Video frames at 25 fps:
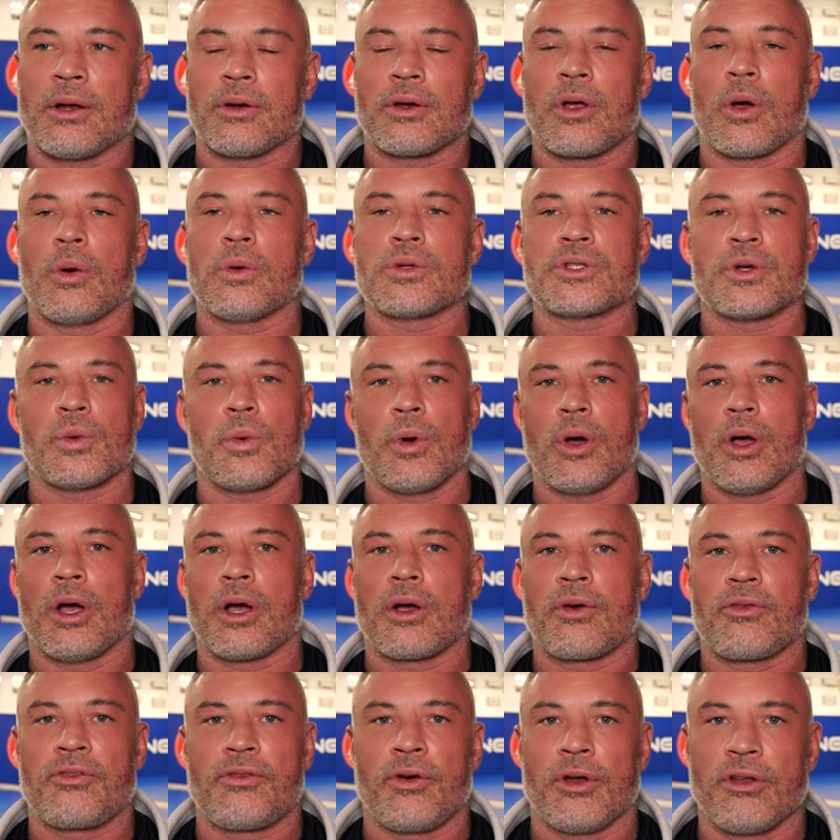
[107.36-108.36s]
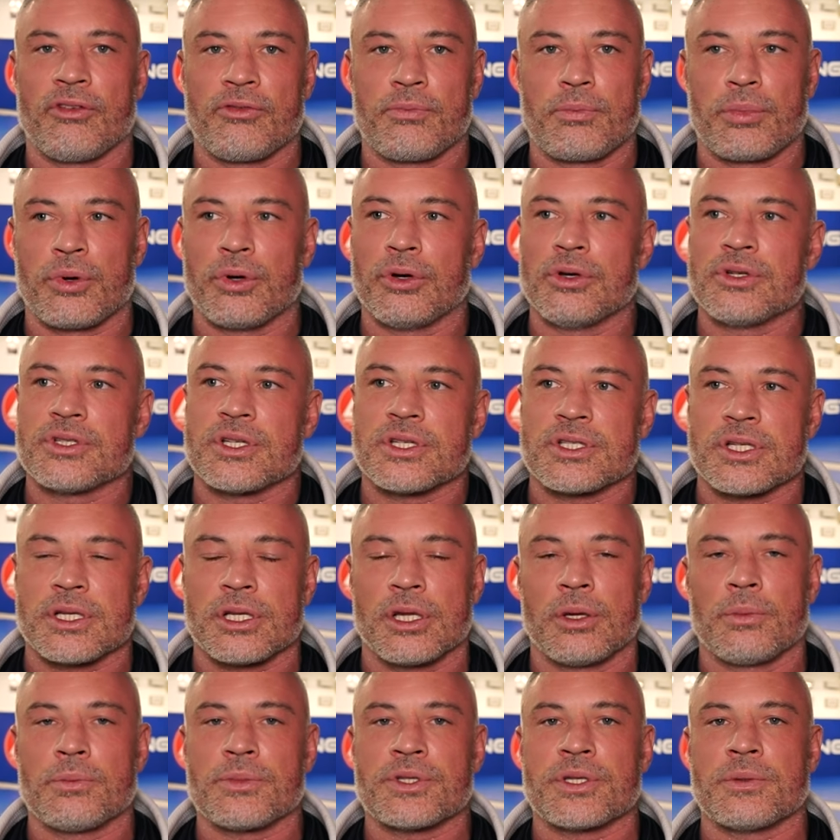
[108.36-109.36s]
go to work full of bruises
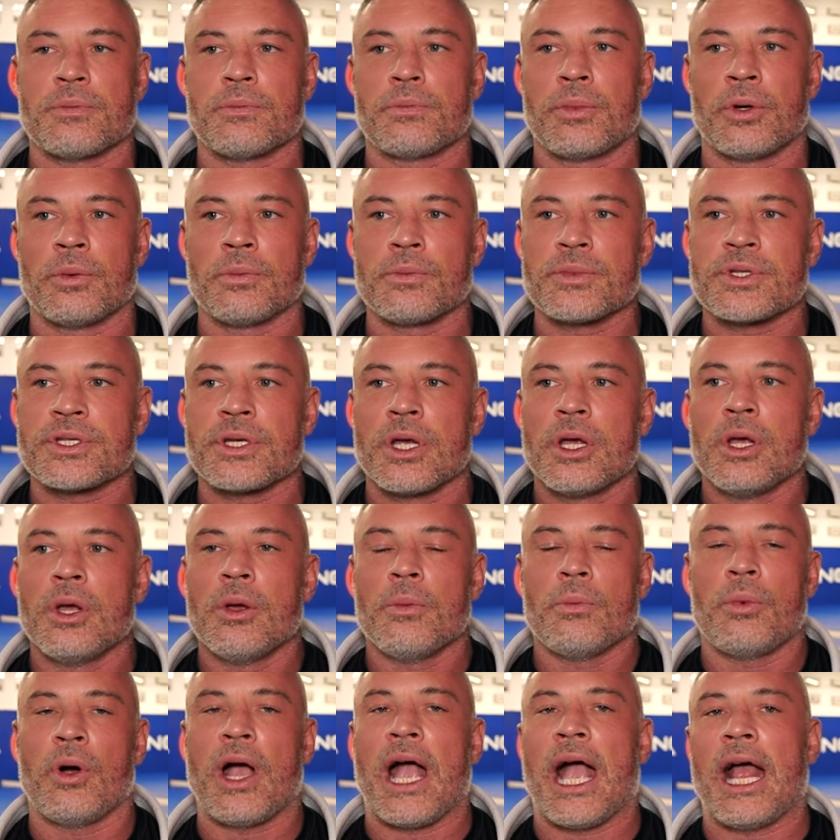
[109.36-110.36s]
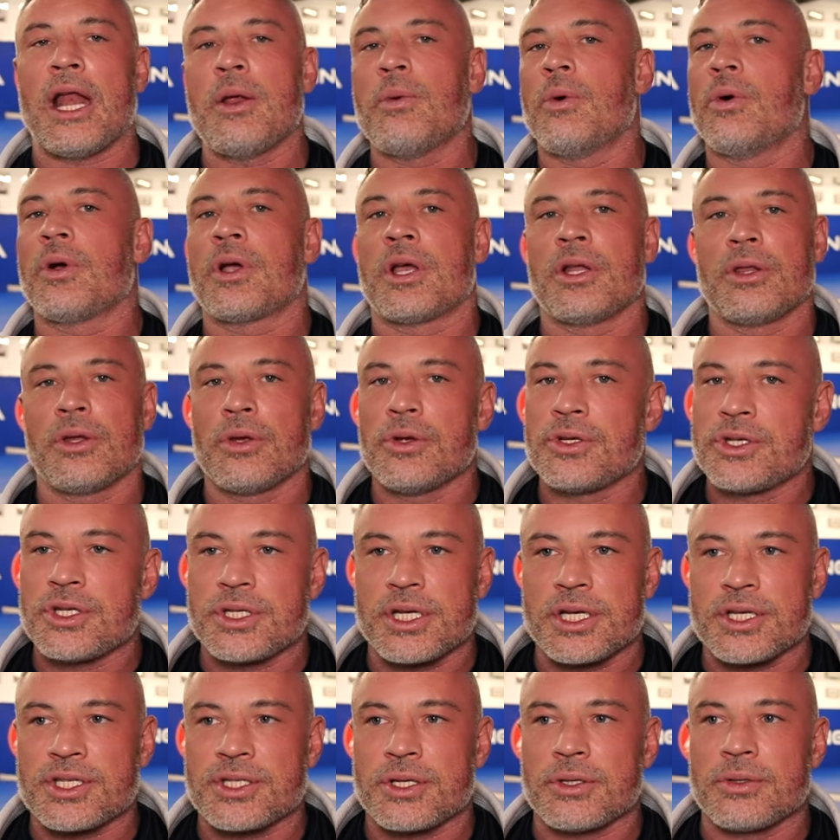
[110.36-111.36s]
and lumps and bumps, but anyone can do
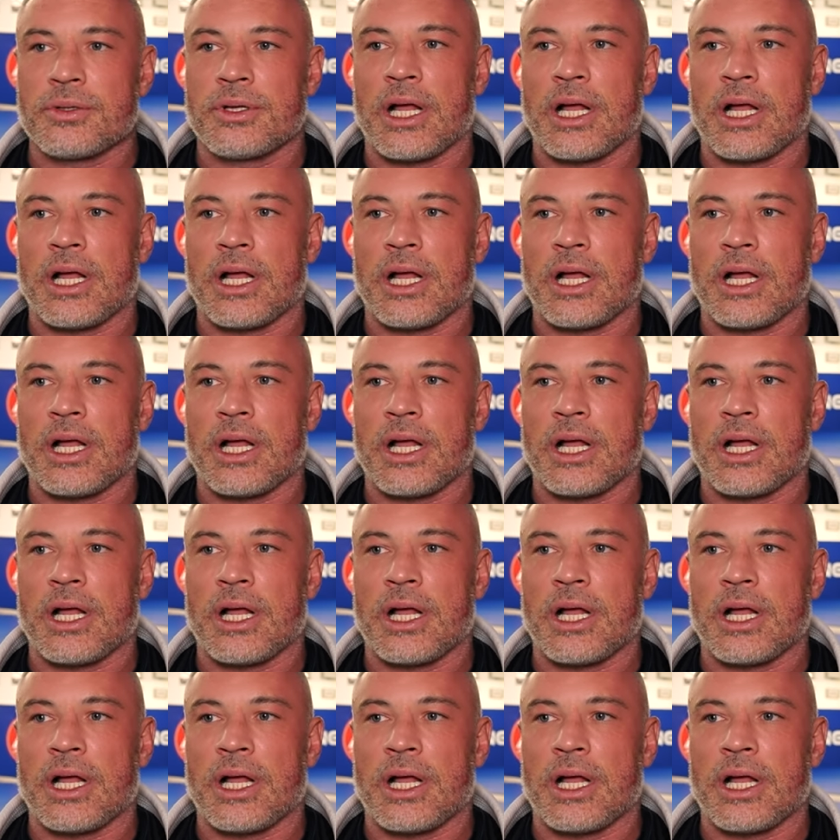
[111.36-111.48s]
jiu-jitsu.